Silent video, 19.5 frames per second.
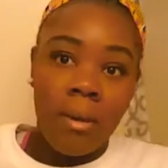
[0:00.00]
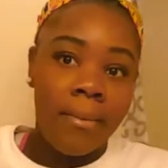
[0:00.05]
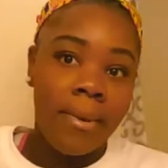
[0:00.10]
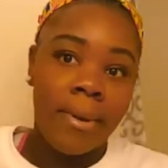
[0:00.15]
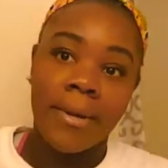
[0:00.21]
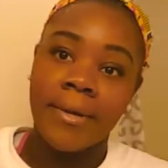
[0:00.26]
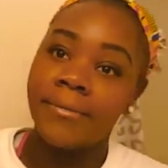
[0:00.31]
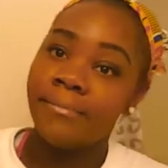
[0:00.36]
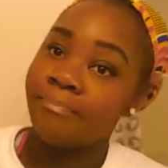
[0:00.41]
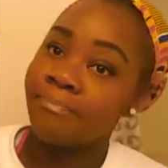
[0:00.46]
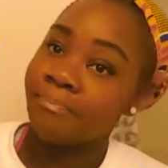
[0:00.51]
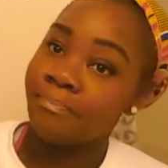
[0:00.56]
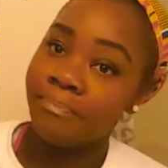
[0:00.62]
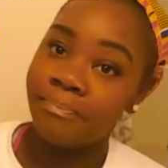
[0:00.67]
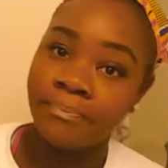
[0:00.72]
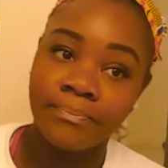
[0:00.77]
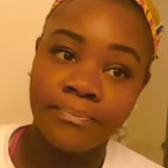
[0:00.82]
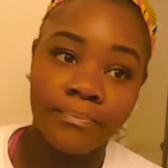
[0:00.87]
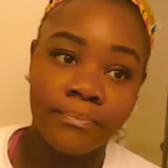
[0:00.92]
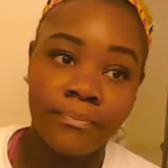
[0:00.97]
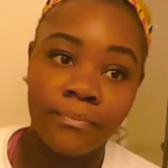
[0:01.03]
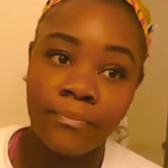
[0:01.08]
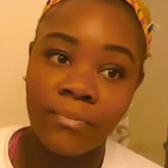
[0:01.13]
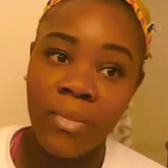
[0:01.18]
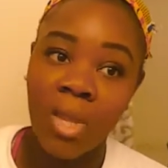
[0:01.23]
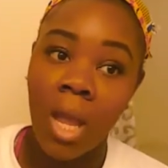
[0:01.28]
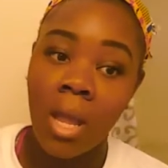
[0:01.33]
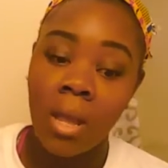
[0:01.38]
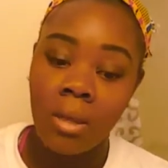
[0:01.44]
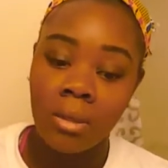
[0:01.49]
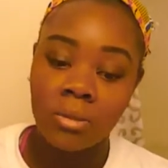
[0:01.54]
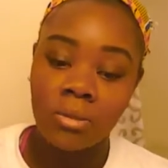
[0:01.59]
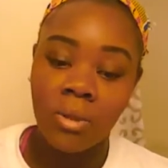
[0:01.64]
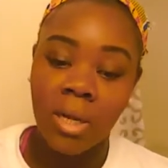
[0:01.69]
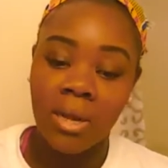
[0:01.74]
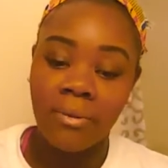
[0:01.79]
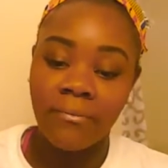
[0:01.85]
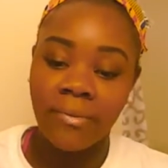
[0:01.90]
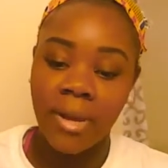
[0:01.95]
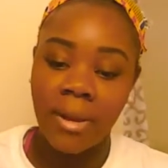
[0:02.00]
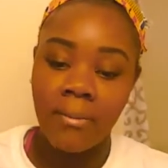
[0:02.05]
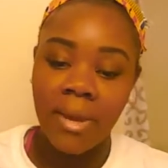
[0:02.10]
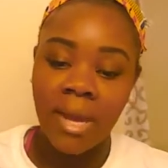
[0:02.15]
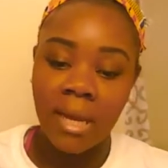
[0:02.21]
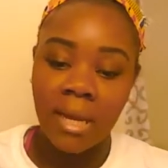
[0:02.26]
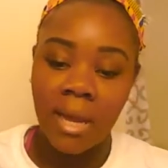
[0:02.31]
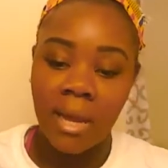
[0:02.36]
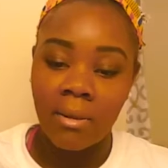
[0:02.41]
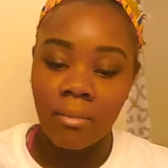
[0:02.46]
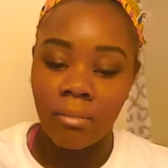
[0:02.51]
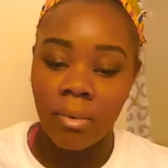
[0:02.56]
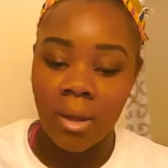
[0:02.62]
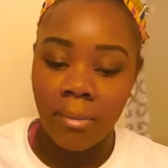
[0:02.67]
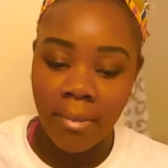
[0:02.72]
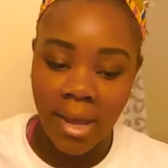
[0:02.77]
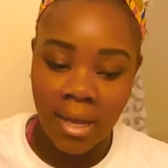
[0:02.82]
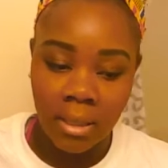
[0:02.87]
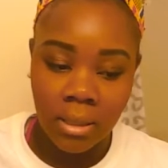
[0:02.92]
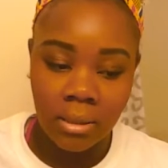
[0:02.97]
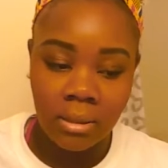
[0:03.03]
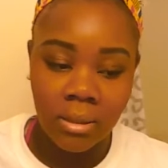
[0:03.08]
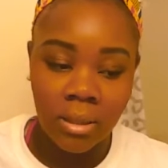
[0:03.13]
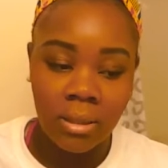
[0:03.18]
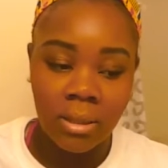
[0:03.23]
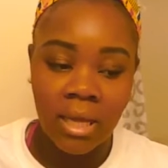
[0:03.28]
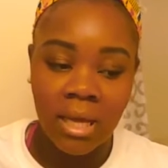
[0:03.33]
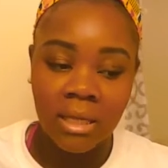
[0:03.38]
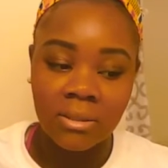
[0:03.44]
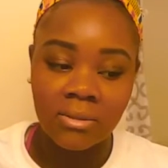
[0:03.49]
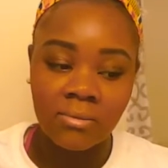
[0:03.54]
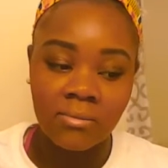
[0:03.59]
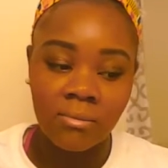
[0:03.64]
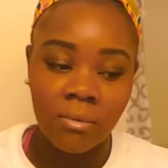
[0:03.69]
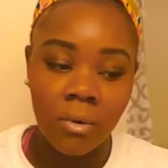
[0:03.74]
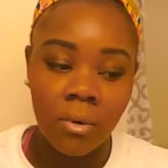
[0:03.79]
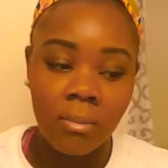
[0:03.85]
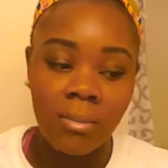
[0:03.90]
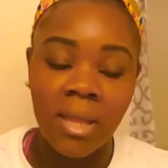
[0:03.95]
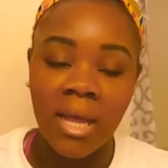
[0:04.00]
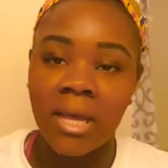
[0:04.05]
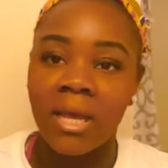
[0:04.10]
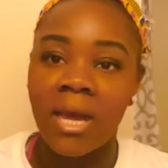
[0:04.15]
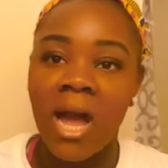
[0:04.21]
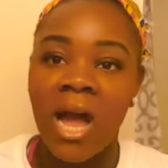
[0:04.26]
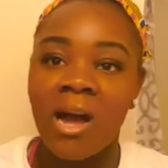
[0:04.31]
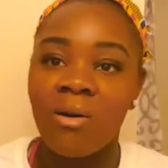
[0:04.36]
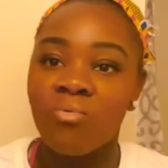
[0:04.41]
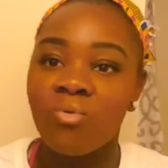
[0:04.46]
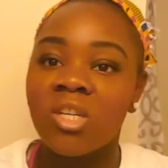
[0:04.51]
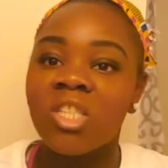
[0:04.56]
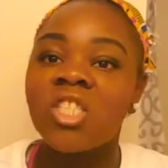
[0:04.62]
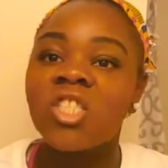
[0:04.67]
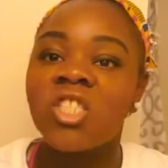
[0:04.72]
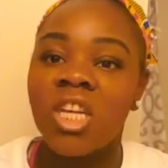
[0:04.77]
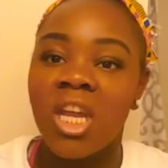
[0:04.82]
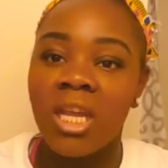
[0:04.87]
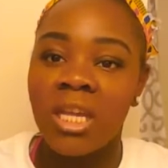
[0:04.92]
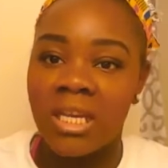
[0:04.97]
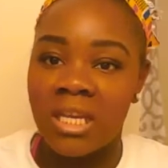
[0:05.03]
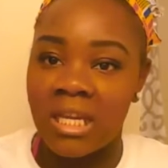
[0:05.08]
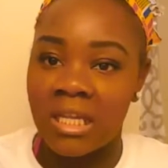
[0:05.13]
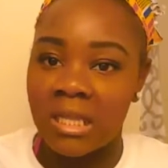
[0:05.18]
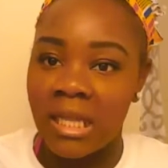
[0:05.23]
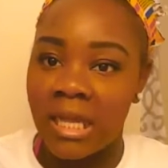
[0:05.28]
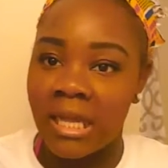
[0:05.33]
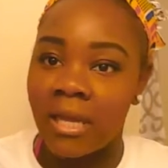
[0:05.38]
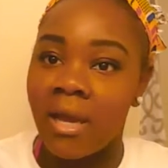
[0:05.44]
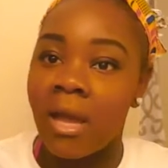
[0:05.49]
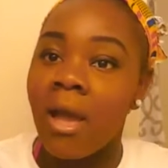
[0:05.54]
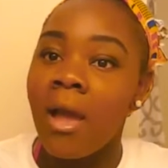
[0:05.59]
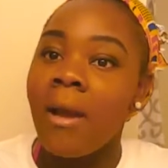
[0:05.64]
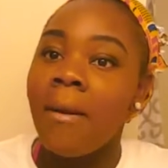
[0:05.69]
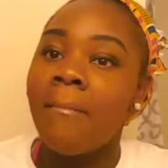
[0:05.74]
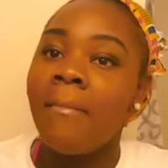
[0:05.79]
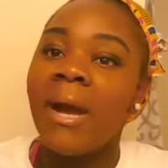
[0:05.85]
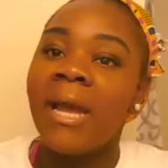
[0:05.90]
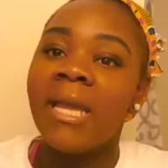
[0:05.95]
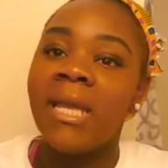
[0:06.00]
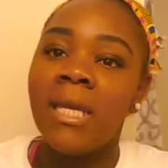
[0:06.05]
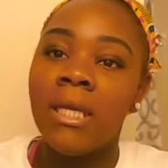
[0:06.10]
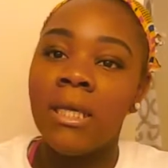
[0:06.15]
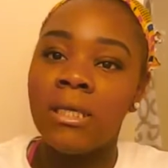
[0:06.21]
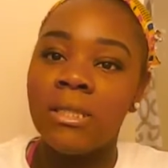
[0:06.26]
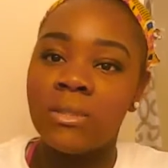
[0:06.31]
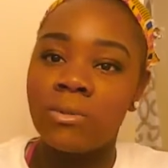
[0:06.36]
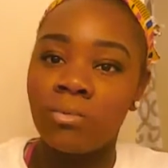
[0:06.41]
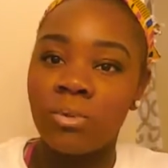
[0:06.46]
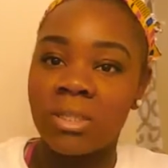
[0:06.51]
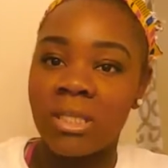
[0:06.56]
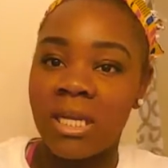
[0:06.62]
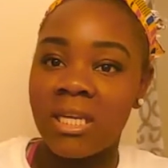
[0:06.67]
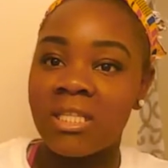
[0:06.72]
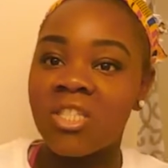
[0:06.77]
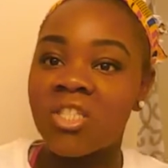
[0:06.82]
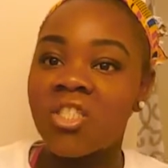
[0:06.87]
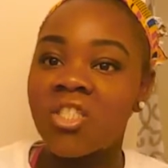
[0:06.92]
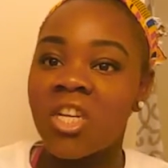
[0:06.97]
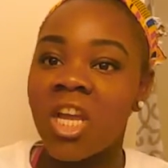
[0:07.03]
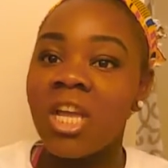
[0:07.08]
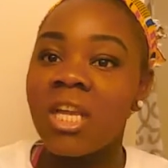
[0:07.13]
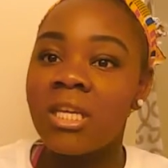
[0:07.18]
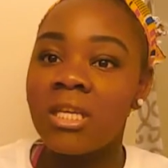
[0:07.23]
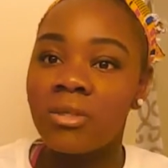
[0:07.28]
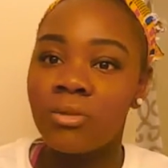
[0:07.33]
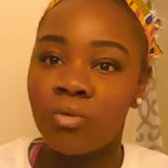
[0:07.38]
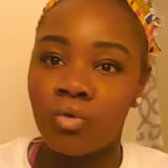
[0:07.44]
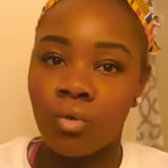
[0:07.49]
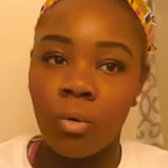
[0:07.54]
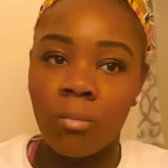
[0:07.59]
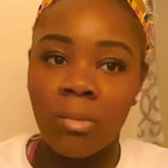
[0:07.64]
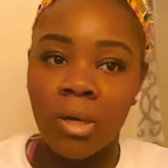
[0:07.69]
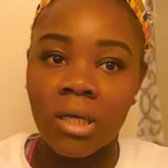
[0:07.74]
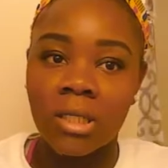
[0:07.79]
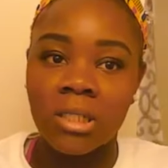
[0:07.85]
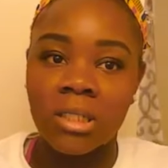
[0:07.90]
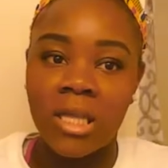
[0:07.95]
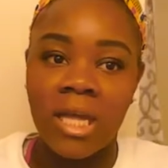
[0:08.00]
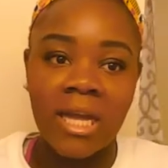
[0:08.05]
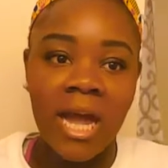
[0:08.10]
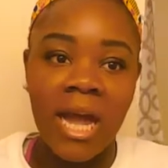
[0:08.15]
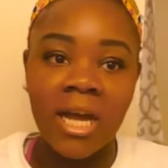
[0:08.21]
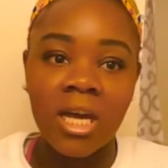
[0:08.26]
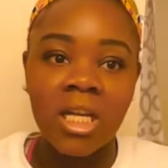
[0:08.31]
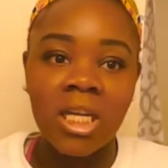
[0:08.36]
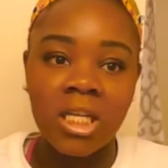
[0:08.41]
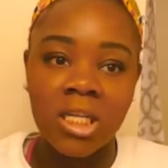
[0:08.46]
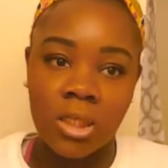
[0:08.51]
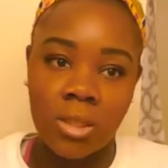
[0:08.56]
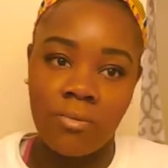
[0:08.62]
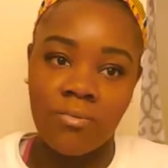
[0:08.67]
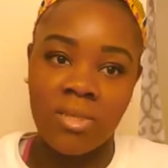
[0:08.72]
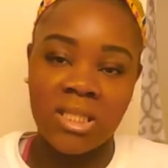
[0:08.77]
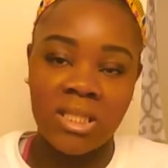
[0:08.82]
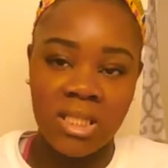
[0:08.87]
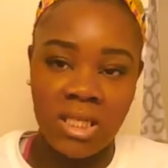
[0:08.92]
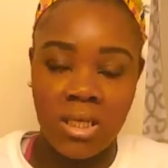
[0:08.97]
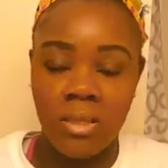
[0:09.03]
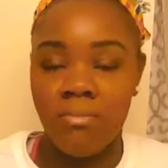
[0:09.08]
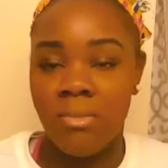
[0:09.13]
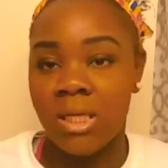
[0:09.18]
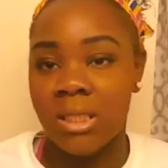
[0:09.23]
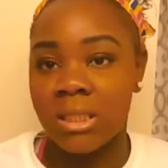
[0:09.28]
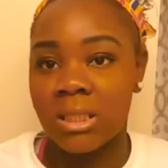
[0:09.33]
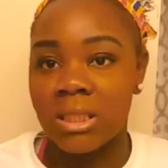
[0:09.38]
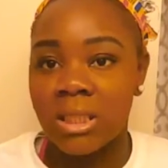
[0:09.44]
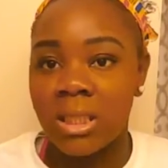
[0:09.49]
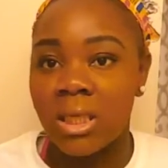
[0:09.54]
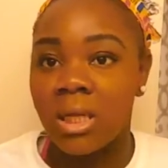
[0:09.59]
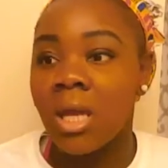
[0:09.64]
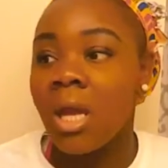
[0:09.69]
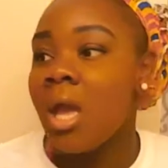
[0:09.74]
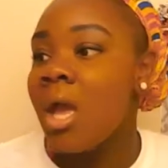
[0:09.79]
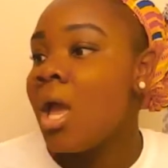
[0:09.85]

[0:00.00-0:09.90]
Yeah. So I went back in the classroom. Like, I was shaking, like my hands was like shaking so much, like I couldn't even sit in my seat.